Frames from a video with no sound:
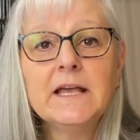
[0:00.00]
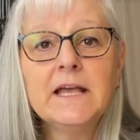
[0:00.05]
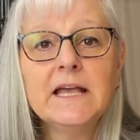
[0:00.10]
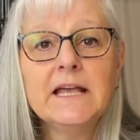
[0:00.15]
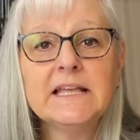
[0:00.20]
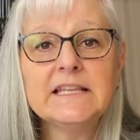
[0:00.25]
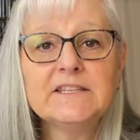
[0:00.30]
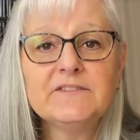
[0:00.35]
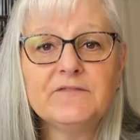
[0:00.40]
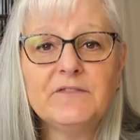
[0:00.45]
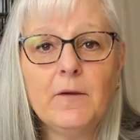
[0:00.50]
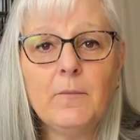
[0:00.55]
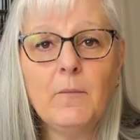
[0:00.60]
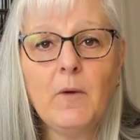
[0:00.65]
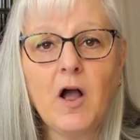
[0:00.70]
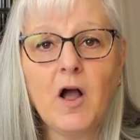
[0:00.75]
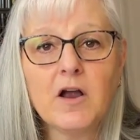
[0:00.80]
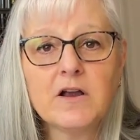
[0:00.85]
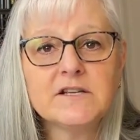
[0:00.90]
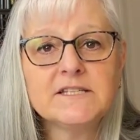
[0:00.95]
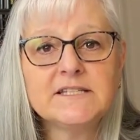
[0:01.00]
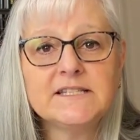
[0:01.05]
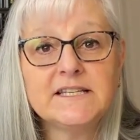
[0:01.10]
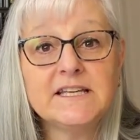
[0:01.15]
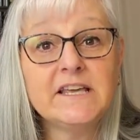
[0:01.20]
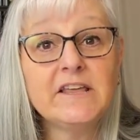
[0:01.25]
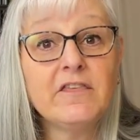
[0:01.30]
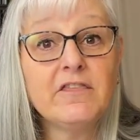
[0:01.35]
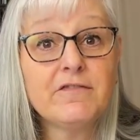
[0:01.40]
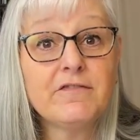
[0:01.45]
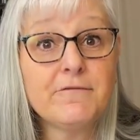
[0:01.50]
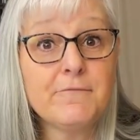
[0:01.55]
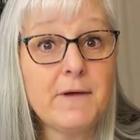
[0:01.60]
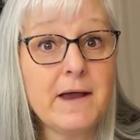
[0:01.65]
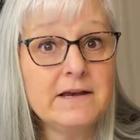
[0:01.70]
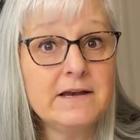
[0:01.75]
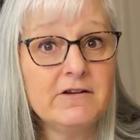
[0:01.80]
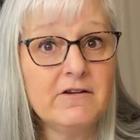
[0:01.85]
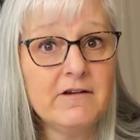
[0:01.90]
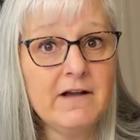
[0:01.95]
It's from RC
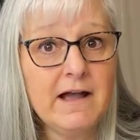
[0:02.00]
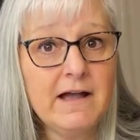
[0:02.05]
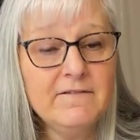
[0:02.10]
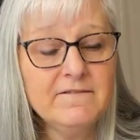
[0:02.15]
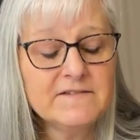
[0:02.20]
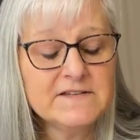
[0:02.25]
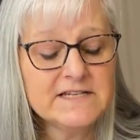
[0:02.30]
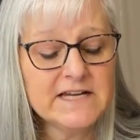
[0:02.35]
Threadcraft